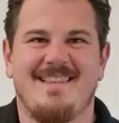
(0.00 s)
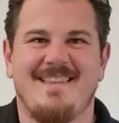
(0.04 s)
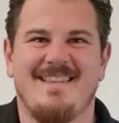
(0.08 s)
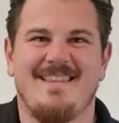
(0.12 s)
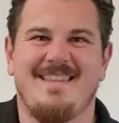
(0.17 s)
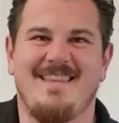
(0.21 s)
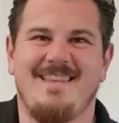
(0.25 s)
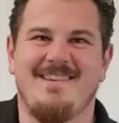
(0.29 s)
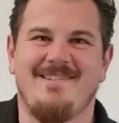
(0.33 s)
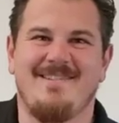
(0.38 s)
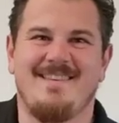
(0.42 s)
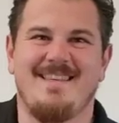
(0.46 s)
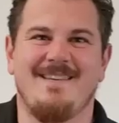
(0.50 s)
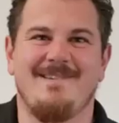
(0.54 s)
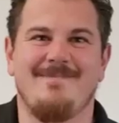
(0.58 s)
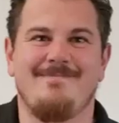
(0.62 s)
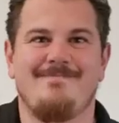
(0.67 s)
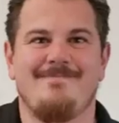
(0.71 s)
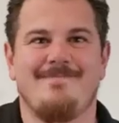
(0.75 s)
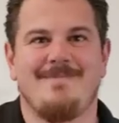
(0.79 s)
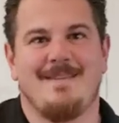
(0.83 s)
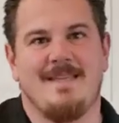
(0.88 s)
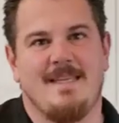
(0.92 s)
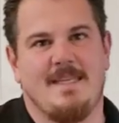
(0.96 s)
YouTube,
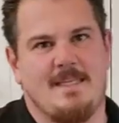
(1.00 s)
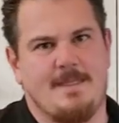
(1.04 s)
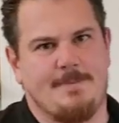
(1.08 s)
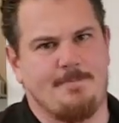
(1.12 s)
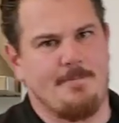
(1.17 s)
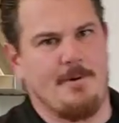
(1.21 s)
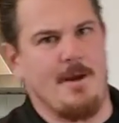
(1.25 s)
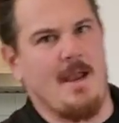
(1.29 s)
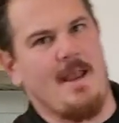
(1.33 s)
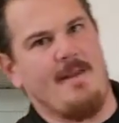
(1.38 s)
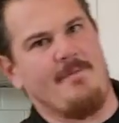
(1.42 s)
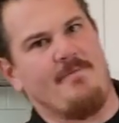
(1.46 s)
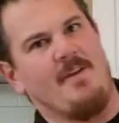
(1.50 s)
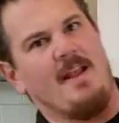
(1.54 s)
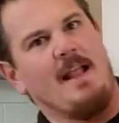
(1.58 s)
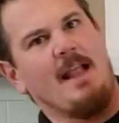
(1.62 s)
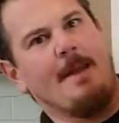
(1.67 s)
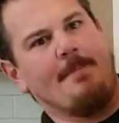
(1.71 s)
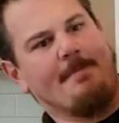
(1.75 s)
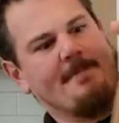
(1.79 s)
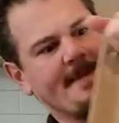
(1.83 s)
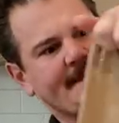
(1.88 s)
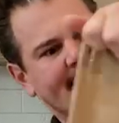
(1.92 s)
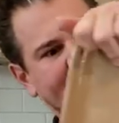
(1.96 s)
it's Brian
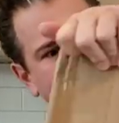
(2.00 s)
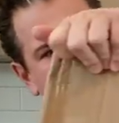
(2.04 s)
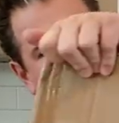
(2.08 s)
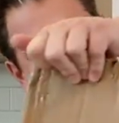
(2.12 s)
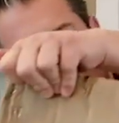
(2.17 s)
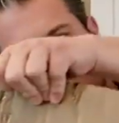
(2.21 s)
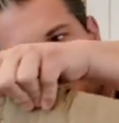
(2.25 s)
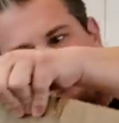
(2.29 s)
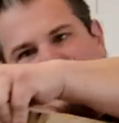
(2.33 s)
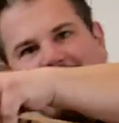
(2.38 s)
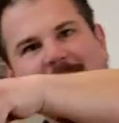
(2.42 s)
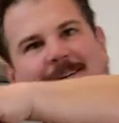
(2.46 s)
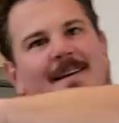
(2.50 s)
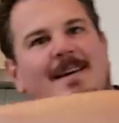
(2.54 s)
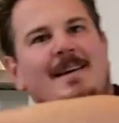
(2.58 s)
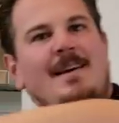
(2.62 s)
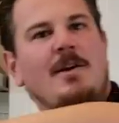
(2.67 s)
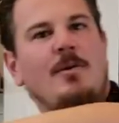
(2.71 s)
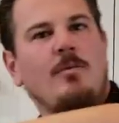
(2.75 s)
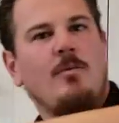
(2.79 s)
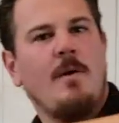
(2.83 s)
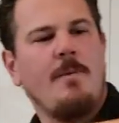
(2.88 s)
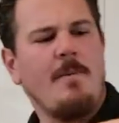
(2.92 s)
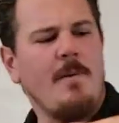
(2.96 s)
Phillips.
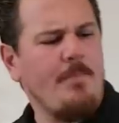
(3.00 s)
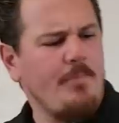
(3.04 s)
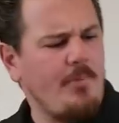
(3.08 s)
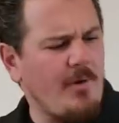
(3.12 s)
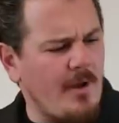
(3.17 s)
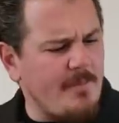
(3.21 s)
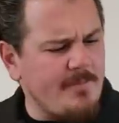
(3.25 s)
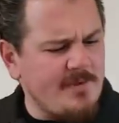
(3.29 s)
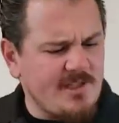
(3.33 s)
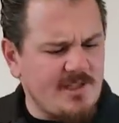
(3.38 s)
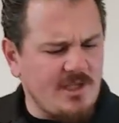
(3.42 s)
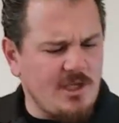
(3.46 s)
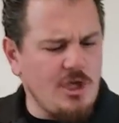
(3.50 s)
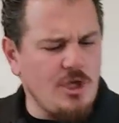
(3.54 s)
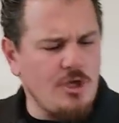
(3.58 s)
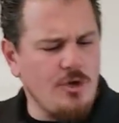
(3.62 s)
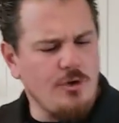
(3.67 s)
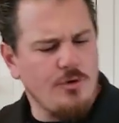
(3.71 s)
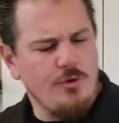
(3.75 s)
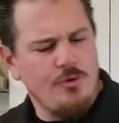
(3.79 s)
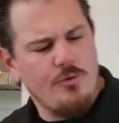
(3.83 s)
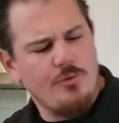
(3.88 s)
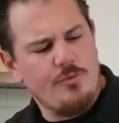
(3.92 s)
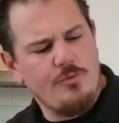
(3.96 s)
We've been promising
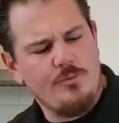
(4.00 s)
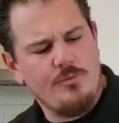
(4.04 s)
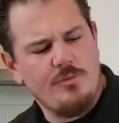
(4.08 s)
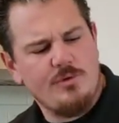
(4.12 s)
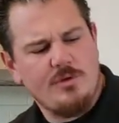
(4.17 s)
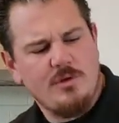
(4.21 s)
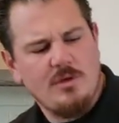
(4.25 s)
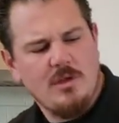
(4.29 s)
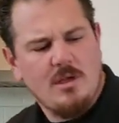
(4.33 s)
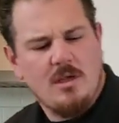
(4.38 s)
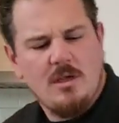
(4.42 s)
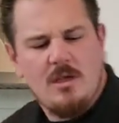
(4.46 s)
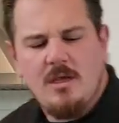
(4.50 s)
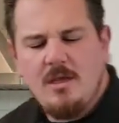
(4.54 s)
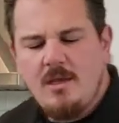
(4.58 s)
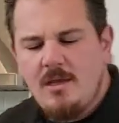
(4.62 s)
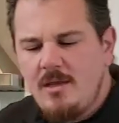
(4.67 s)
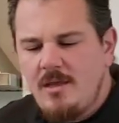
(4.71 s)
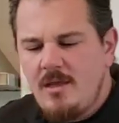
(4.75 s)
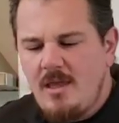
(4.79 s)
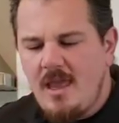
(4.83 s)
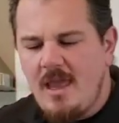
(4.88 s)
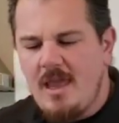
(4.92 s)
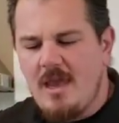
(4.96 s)
you
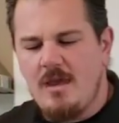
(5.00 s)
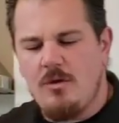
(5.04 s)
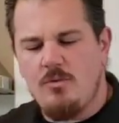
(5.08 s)
a